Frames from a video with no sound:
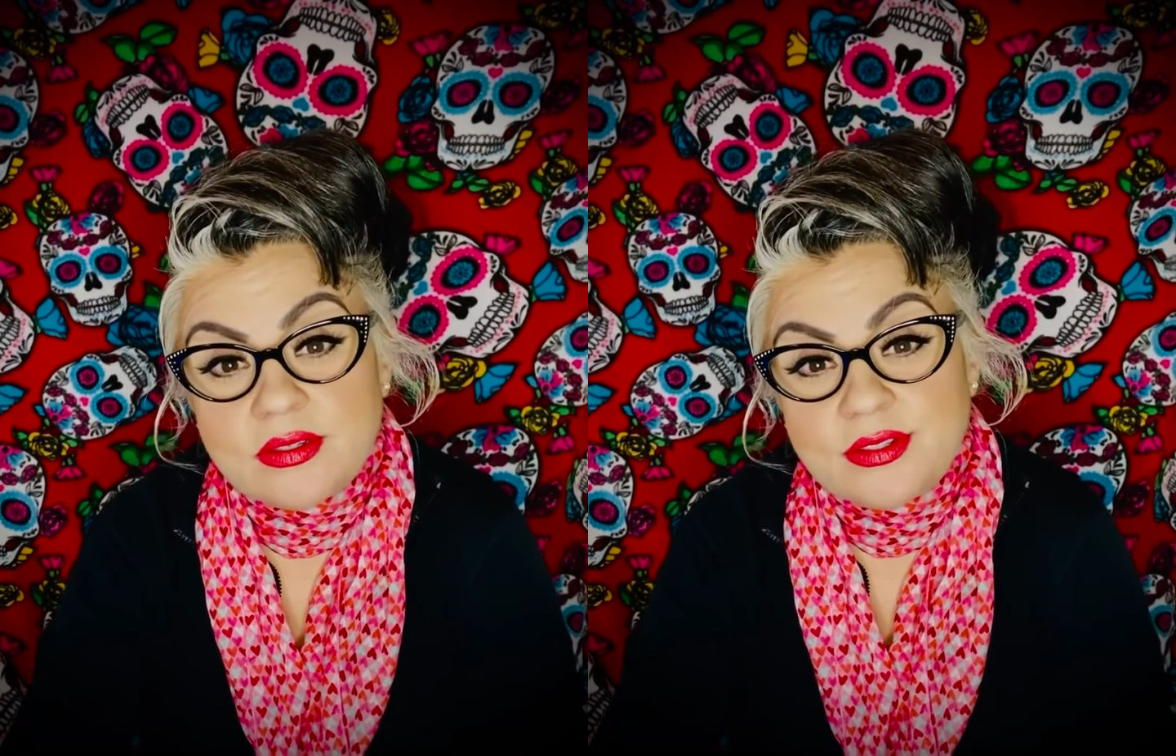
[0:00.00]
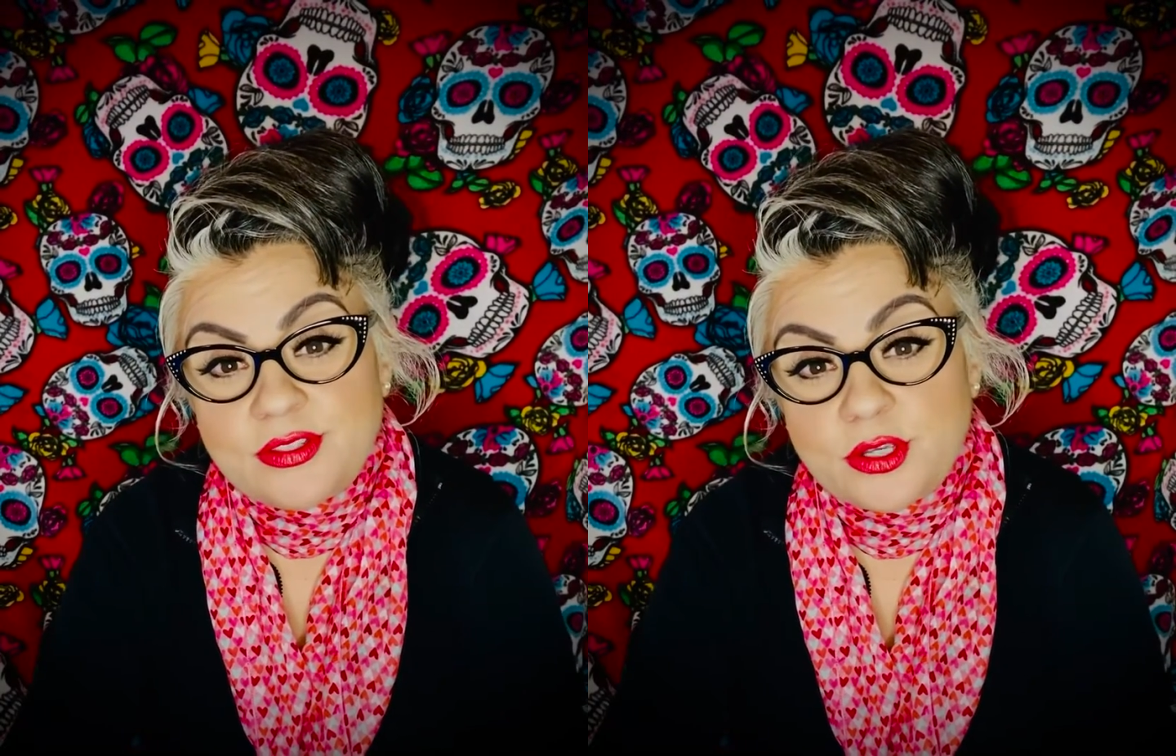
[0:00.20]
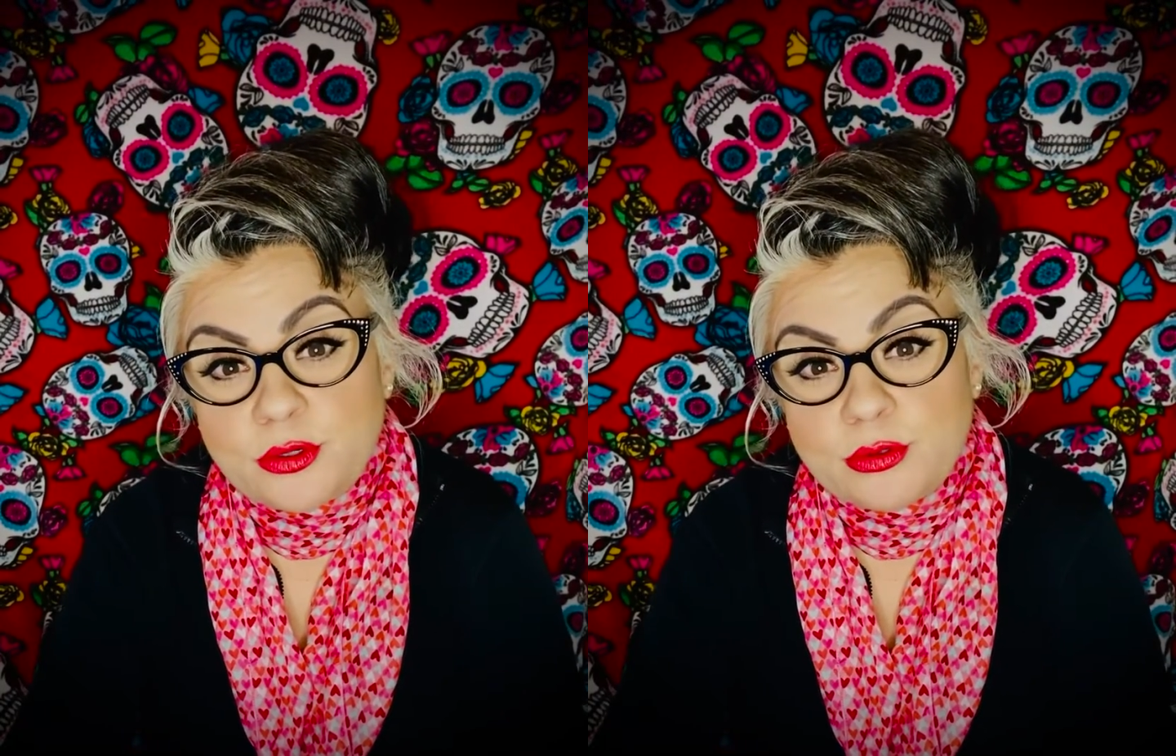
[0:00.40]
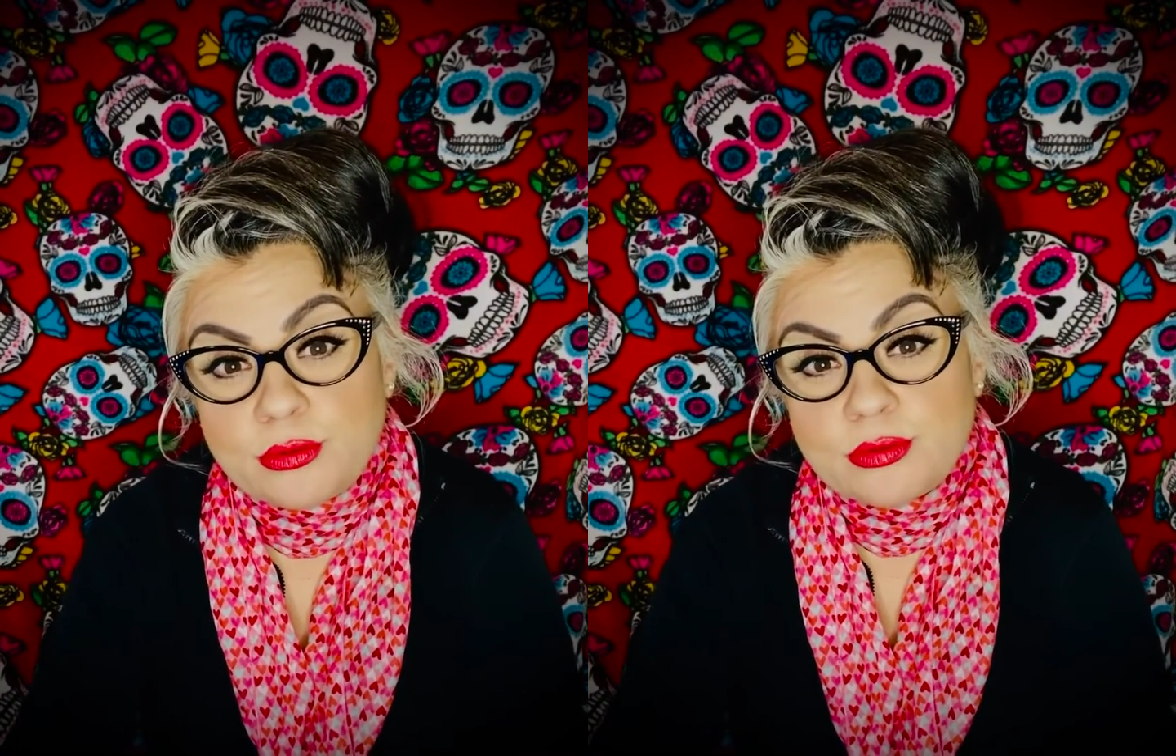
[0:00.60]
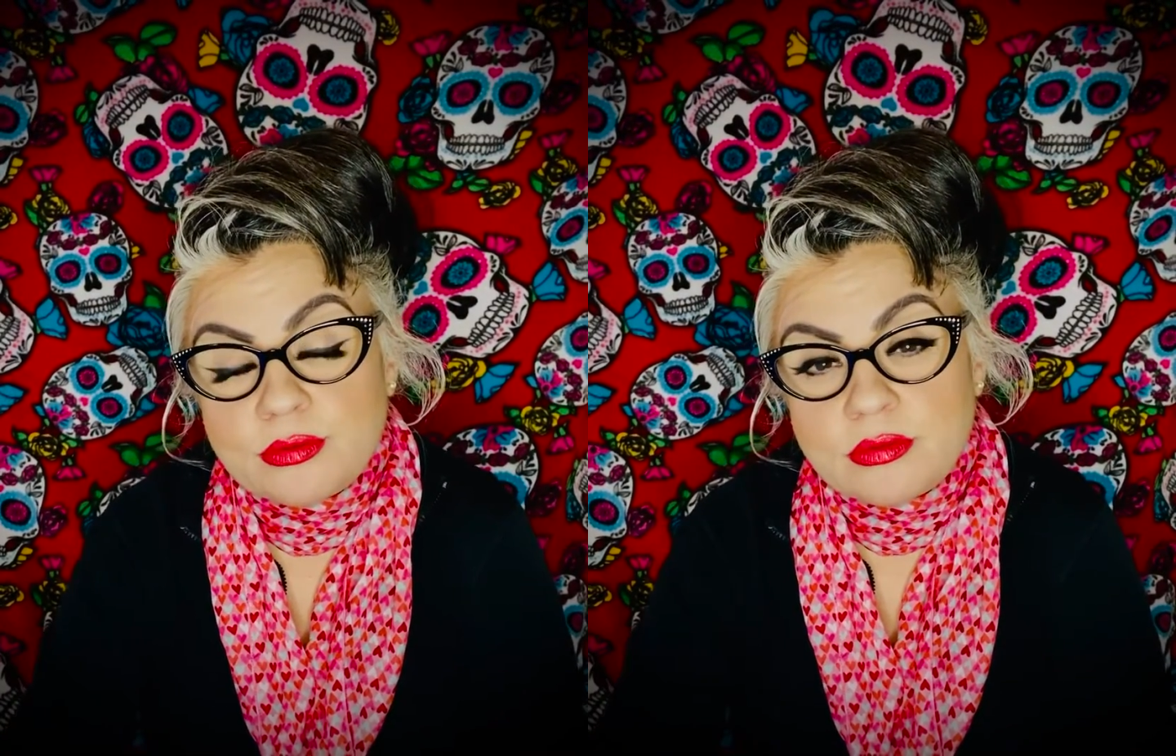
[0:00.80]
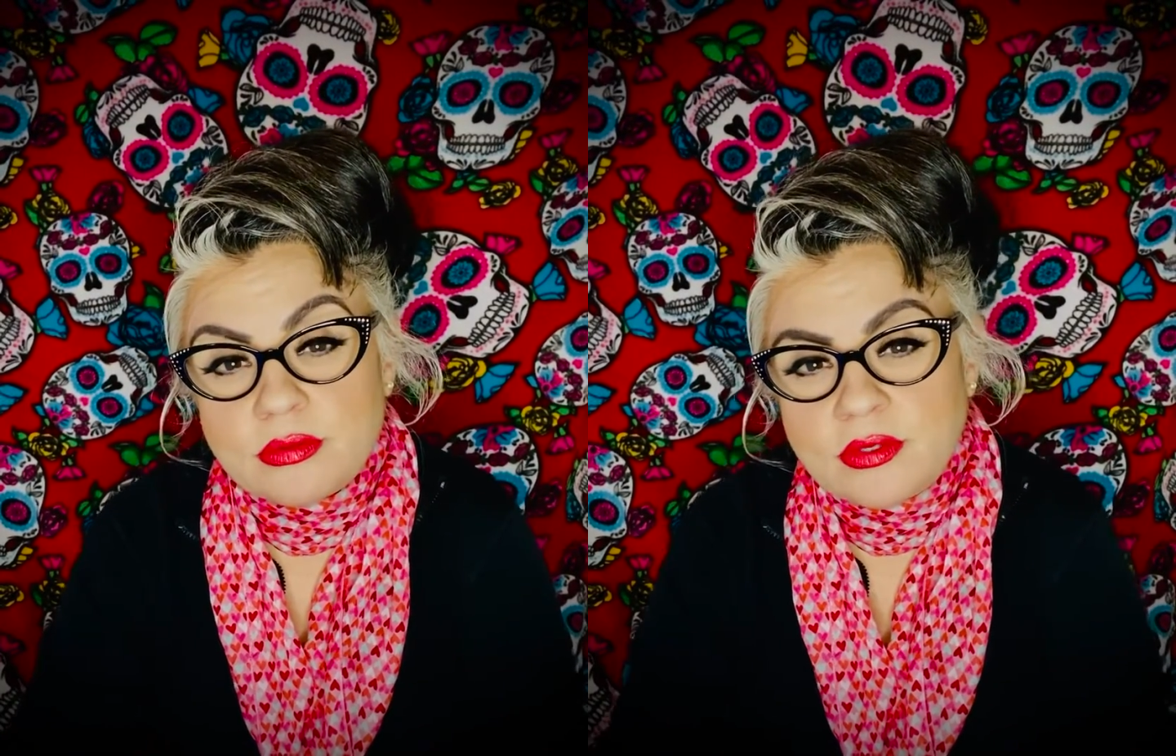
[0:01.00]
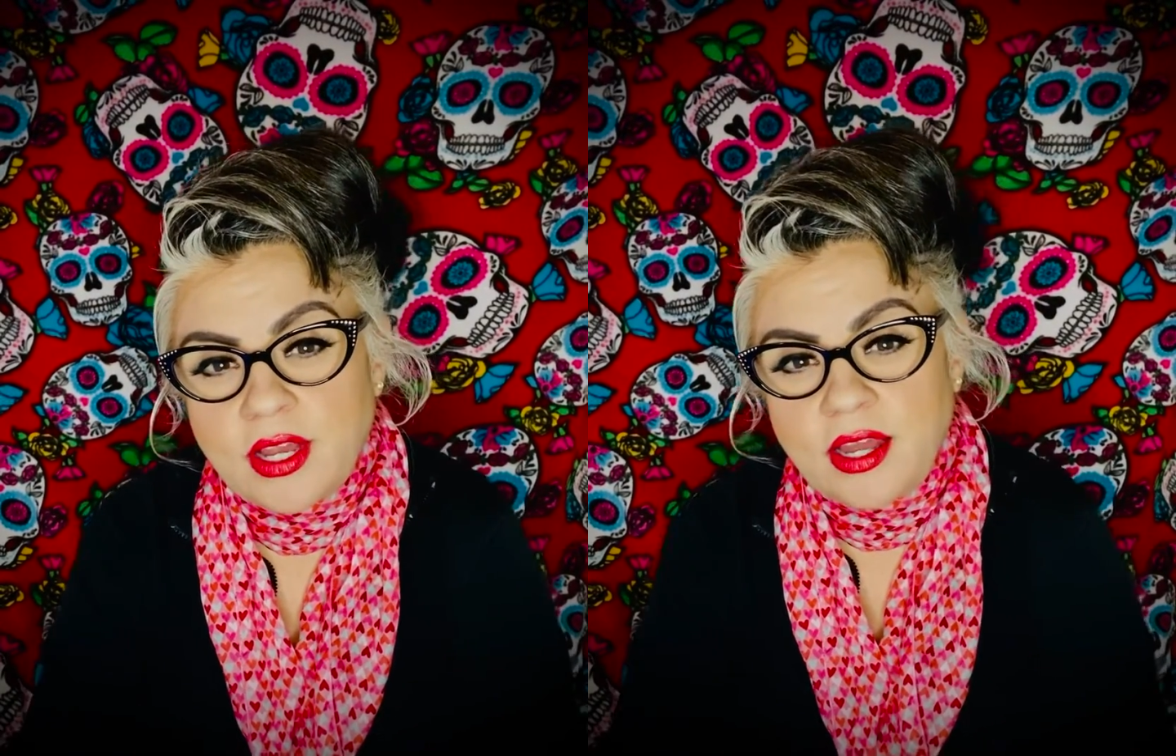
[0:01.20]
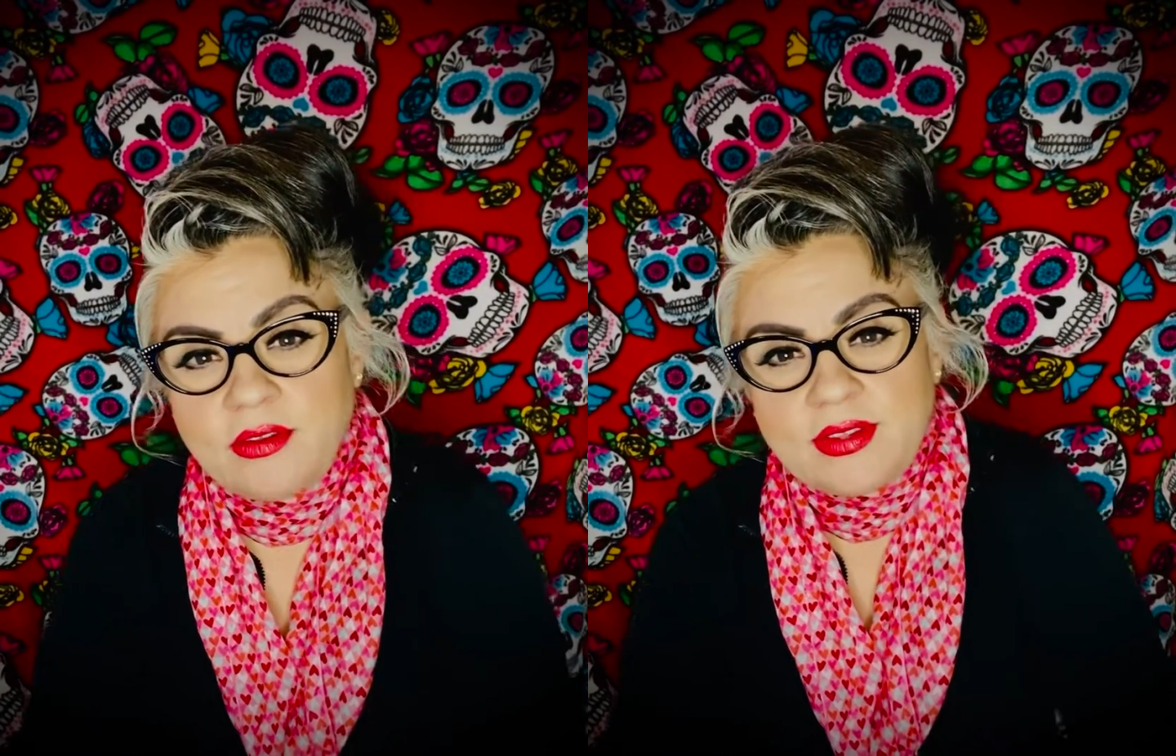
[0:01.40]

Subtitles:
So, kind of,